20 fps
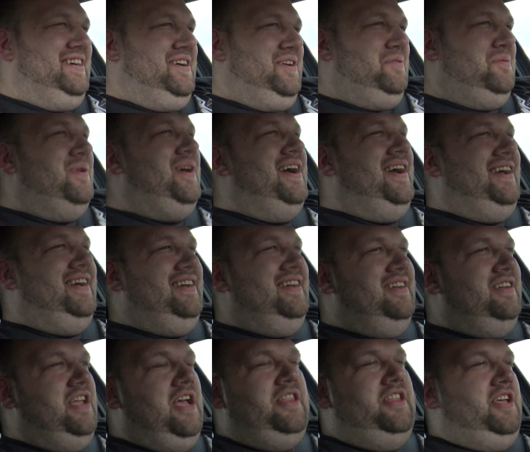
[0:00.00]
Right.
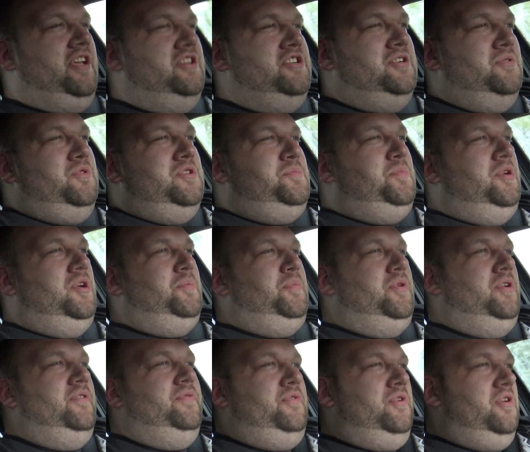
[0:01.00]
Yeah, the engine was
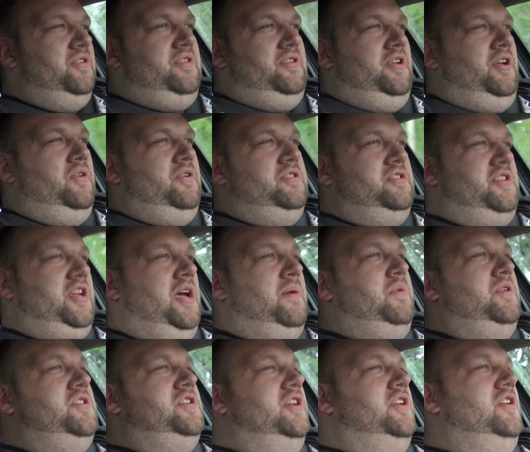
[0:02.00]
bulletproof. No, it was a
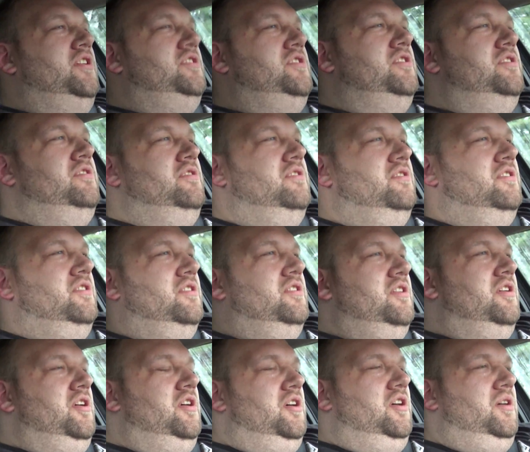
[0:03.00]
timing chain engine.
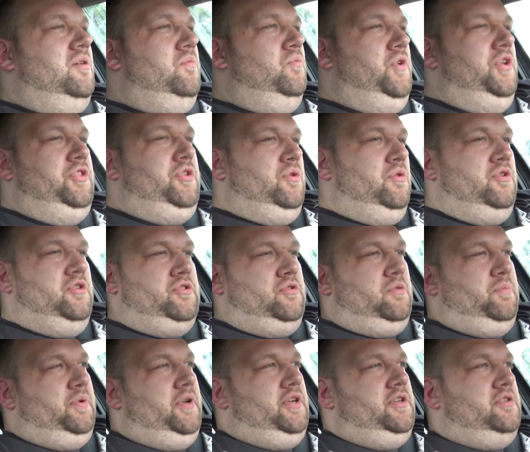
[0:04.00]
Went through and just
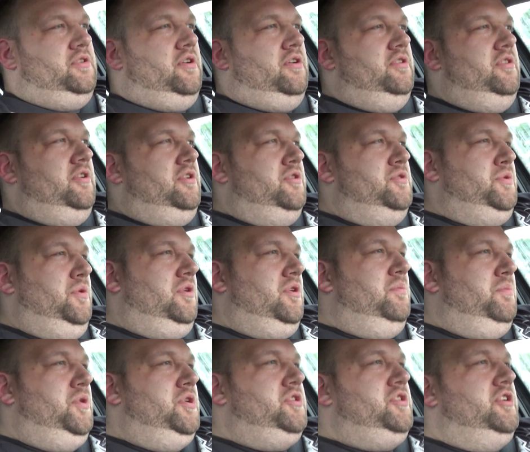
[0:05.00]
replaced all the control
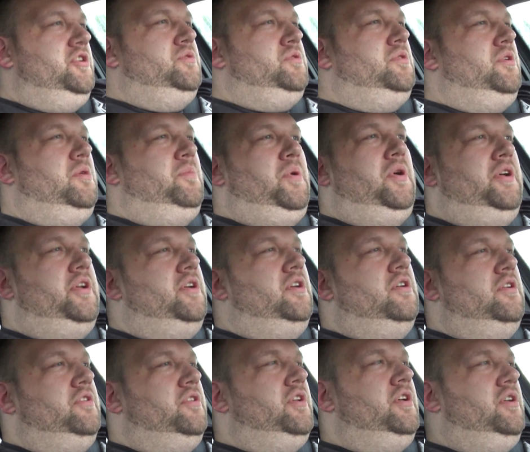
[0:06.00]
arm bushings with all
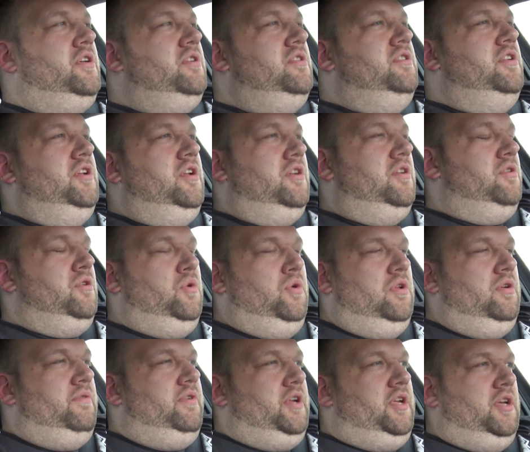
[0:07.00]
polyurethane. Did a
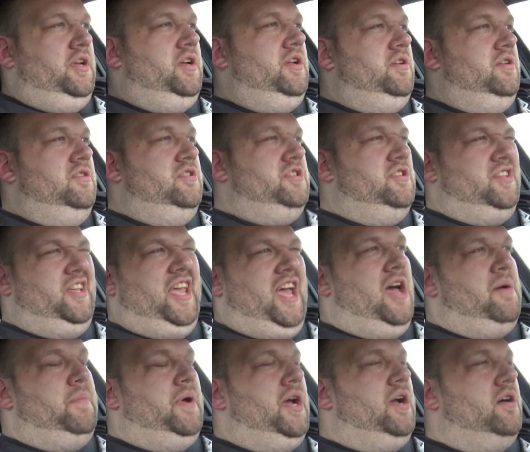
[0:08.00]
coilover kit and just a
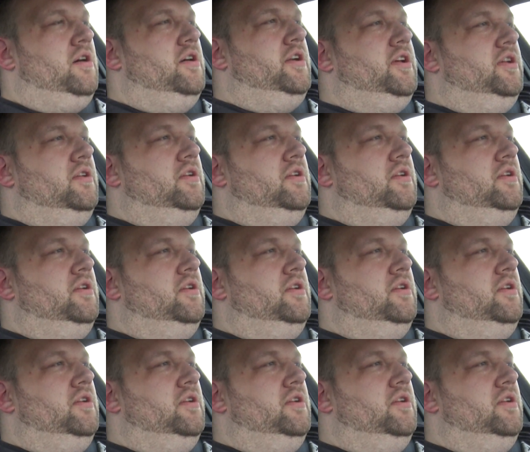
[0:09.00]
cat back on it.